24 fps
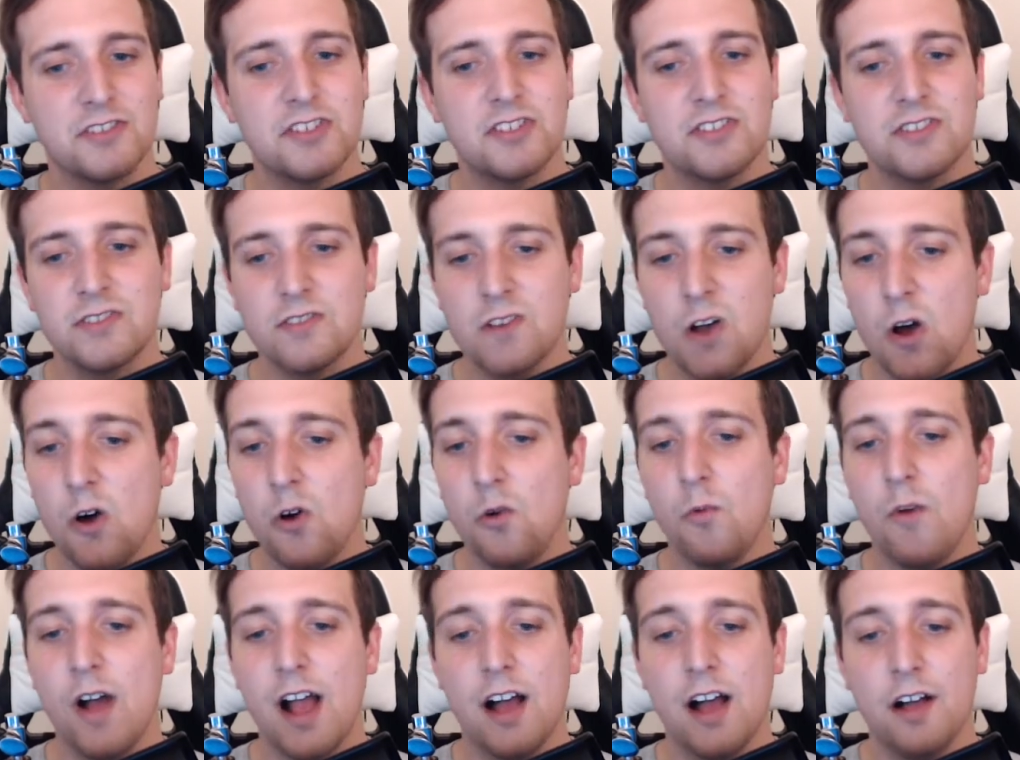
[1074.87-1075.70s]
so
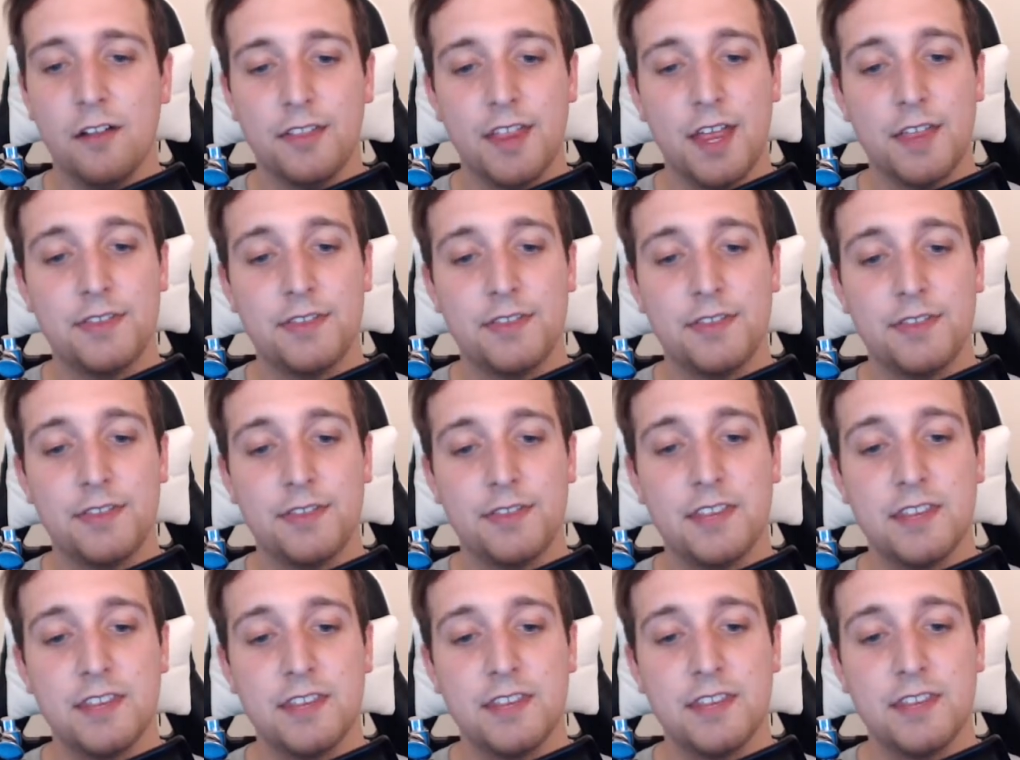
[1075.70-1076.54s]
well that this would
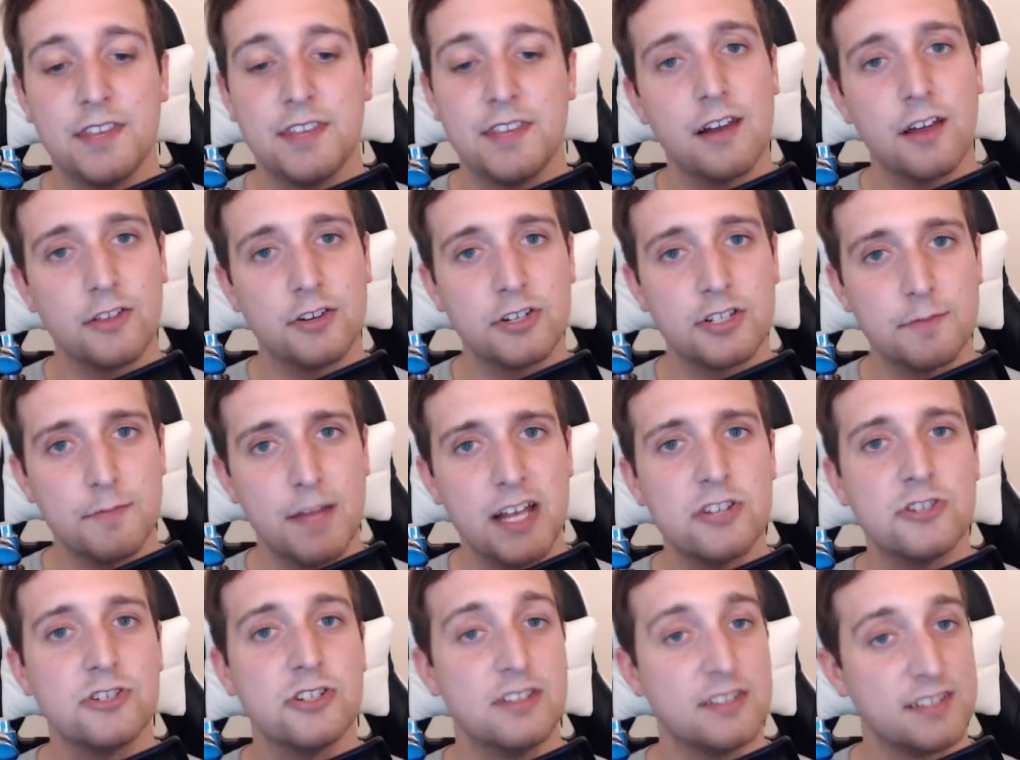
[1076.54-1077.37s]
add another
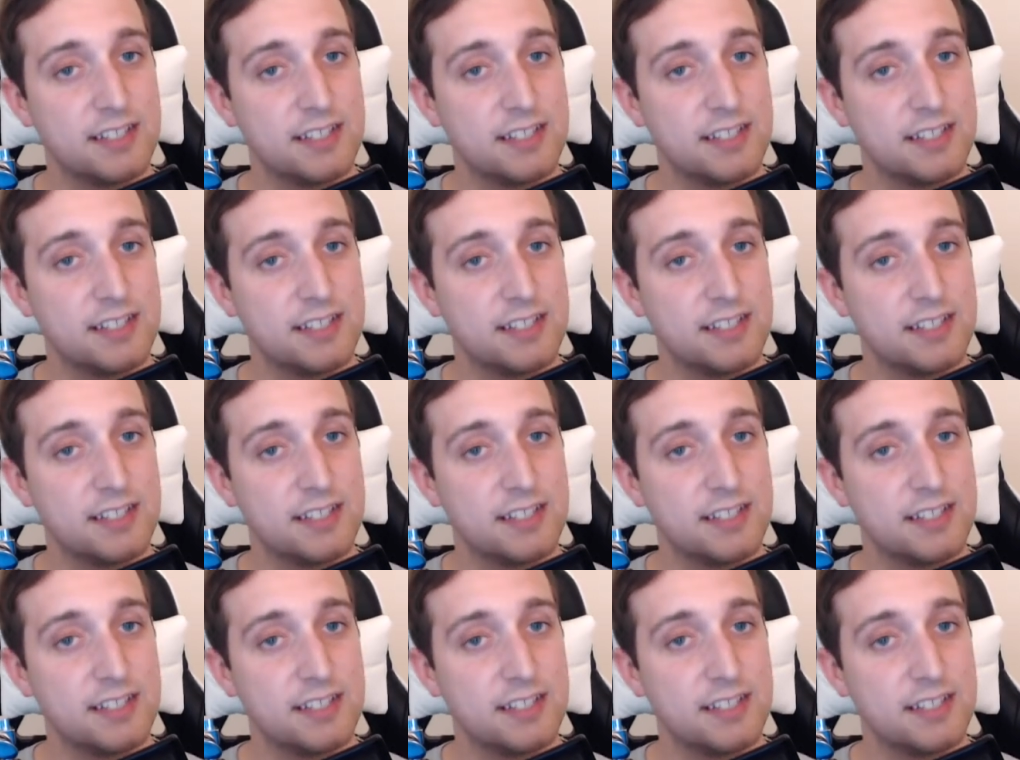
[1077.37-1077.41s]
dimension,